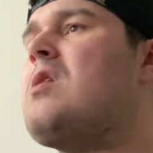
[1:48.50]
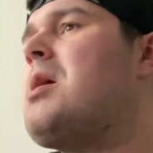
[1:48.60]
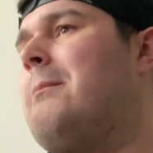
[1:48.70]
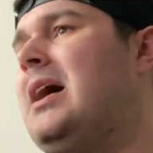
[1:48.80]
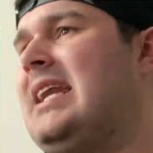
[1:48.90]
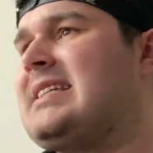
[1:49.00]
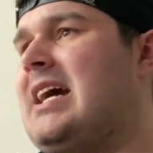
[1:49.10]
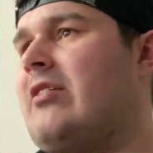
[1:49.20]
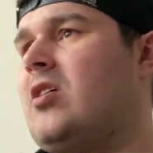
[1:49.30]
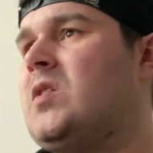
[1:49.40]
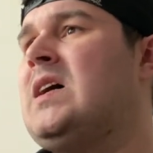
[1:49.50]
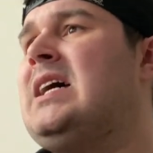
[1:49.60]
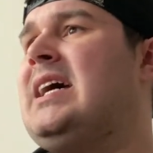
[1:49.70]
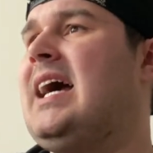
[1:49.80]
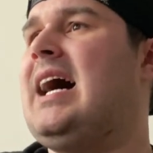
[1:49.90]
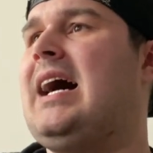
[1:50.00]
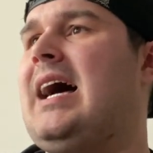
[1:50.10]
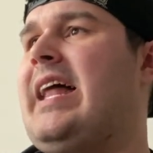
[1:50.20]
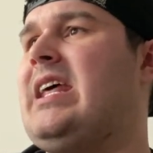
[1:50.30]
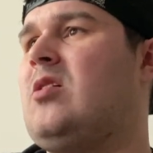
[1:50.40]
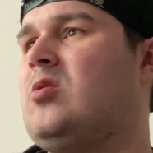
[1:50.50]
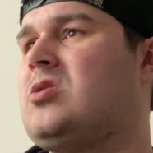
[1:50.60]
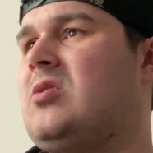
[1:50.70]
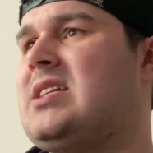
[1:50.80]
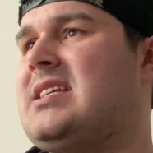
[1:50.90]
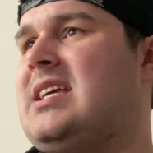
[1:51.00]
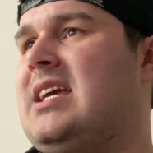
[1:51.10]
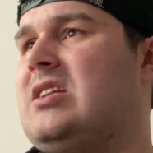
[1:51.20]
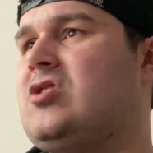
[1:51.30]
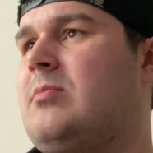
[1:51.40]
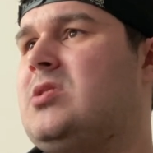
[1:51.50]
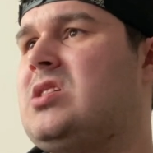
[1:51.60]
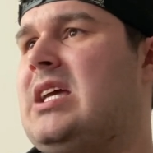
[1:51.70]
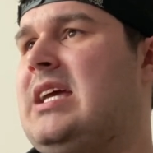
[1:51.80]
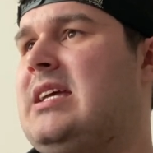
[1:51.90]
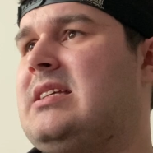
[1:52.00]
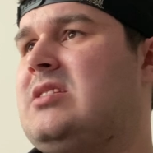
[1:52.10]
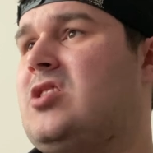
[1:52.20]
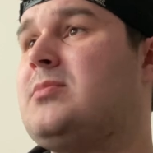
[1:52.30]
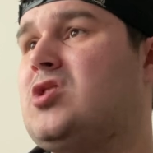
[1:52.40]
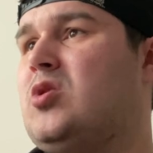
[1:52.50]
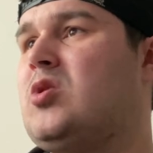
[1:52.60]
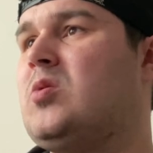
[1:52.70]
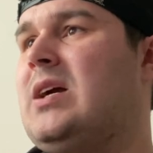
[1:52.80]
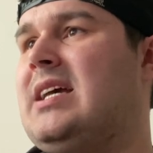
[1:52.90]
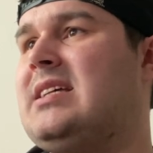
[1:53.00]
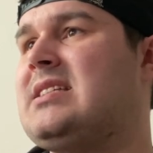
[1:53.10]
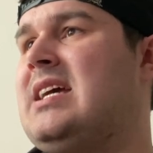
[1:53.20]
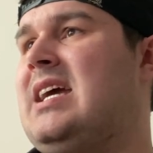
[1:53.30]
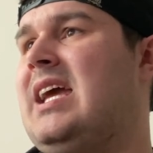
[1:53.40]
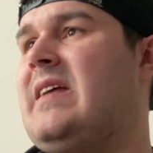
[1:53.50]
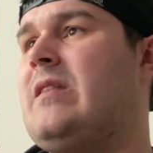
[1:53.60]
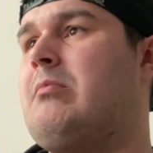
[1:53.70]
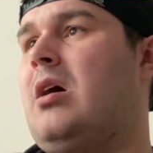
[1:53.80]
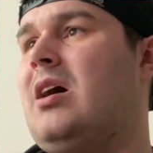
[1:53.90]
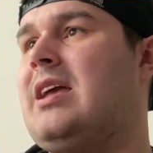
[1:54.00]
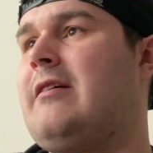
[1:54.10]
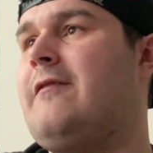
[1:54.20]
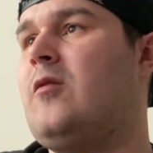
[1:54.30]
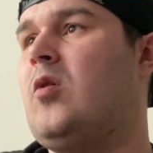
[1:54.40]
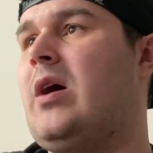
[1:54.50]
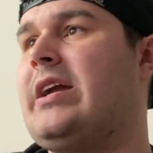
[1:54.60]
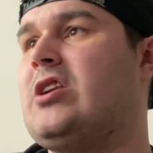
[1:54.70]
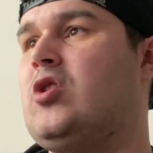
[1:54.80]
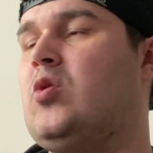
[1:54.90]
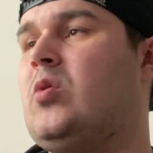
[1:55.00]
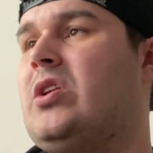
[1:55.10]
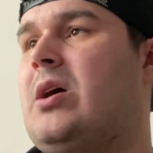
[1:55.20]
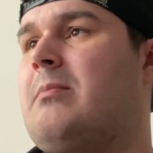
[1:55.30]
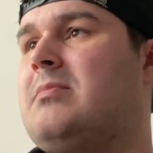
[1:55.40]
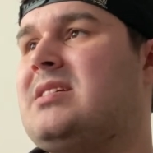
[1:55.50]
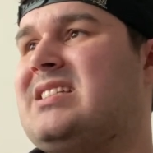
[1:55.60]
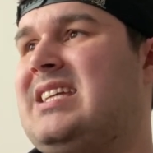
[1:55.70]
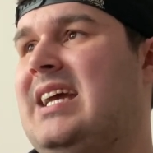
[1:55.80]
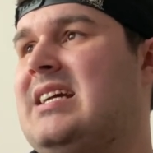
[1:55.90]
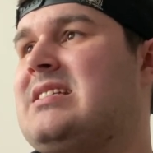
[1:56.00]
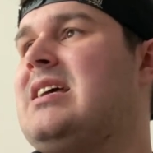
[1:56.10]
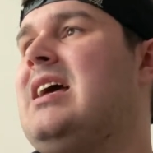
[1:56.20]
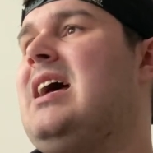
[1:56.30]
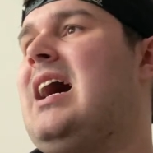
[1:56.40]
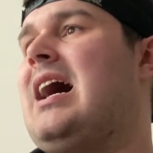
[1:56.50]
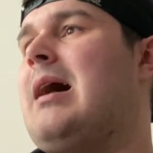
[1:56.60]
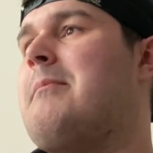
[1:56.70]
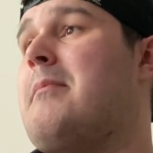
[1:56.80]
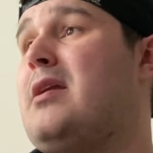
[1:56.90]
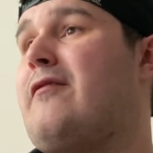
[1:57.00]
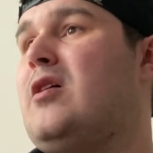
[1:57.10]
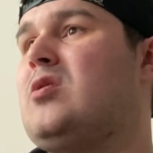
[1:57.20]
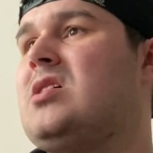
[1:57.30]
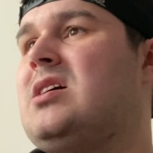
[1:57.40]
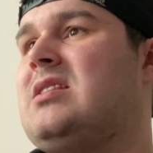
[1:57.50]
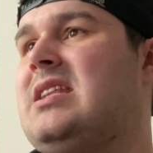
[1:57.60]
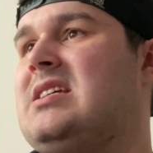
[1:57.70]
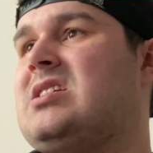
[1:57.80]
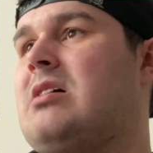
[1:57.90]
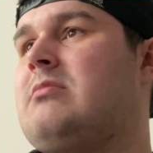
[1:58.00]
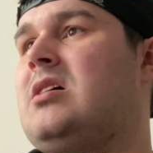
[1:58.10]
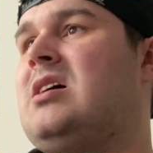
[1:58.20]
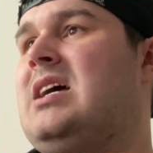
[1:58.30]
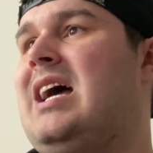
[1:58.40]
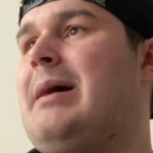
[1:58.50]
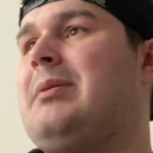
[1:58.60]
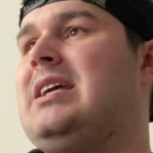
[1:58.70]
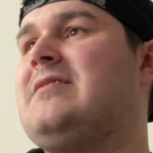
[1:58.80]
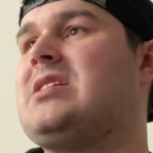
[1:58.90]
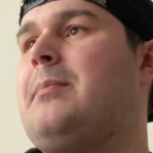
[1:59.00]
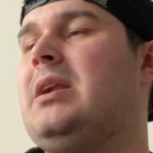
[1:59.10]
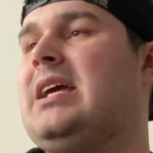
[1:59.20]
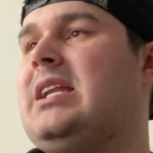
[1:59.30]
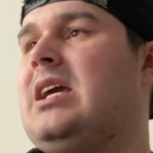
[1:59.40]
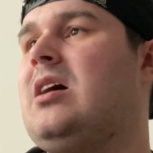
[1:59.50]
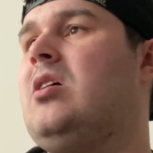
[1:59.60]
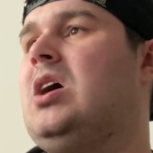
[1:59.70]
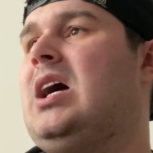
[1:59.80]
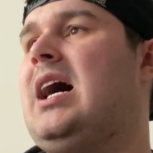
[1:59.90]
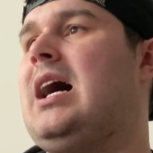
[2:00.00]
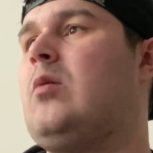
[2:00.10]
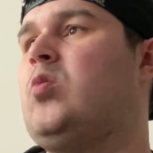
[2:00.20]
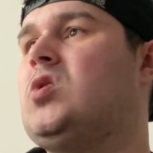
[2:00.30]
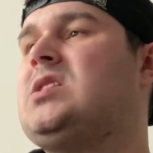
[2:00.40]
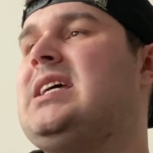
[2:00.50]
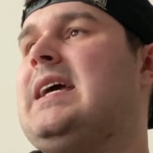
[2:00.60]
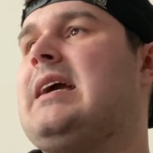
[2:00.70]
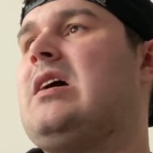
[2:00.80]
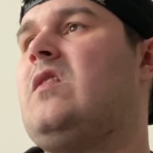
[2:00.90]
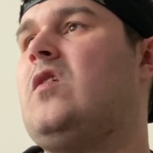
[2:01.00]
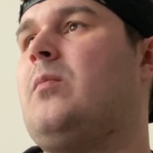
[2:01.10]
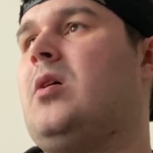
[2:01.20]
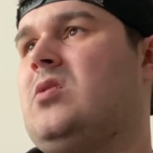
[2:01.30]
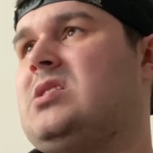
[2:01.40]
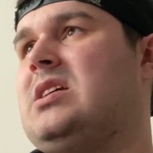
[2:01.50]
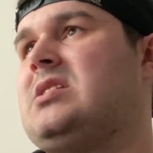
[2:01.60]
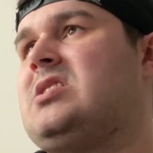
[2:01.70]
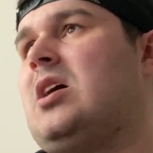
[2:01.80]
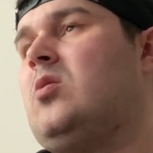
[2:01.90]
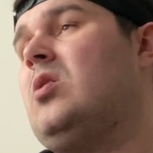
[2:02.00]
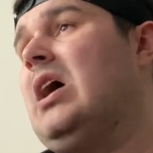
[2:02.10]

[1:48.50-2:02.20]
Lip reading: But let's carry on. And then it also says here, Thomas Tuchel is in the market for a new number six midfielder this summer, and believes that Palhinha would tick the boxes. So